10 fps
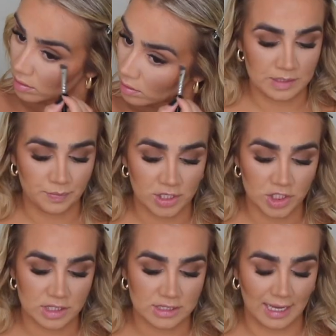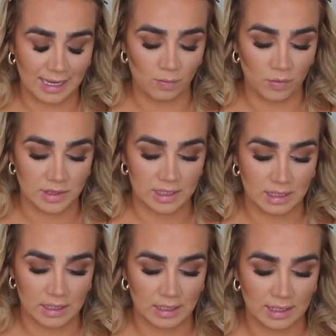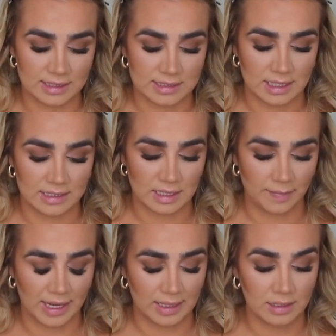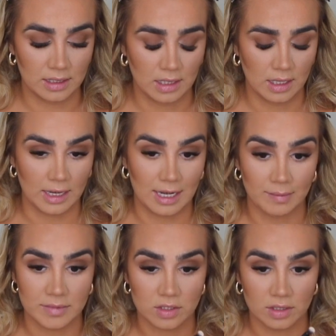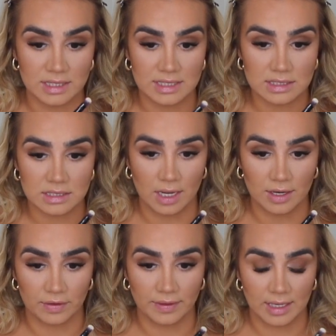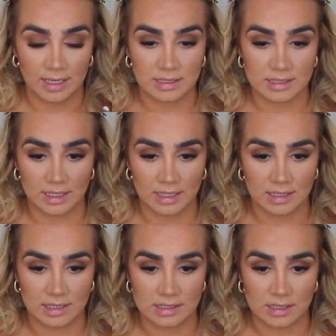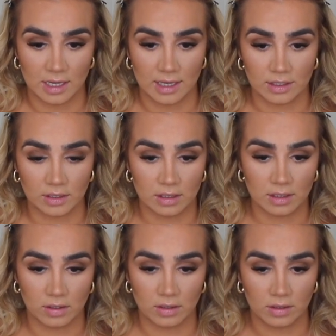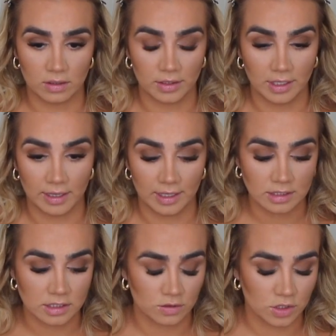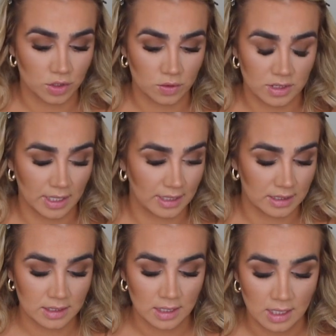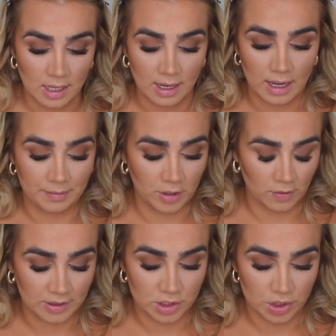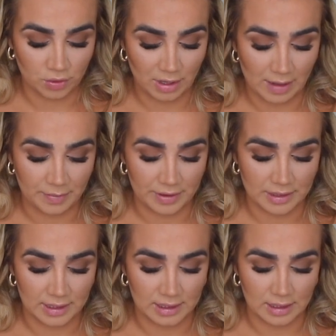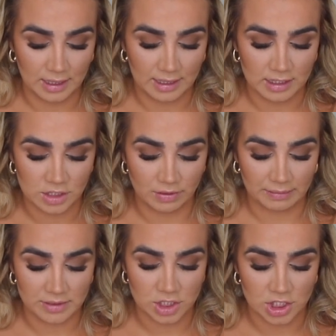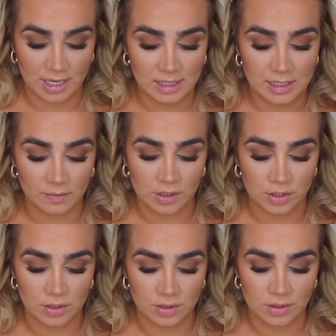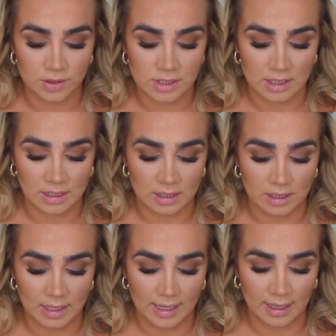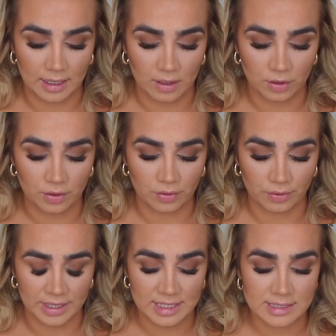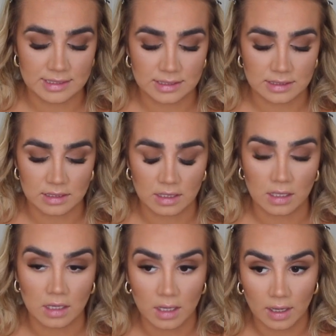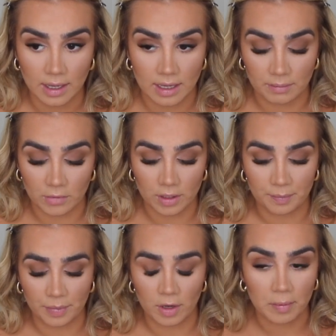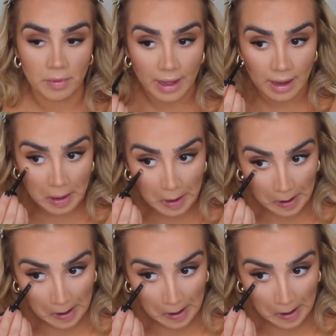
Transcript: This brush just came with the Anastasia palette. It's got this side on the end and then this side on the other end, so it's dual-ended. I'm going to grab the Uninterrupted shade that we used in our crease, and I'm going to pop that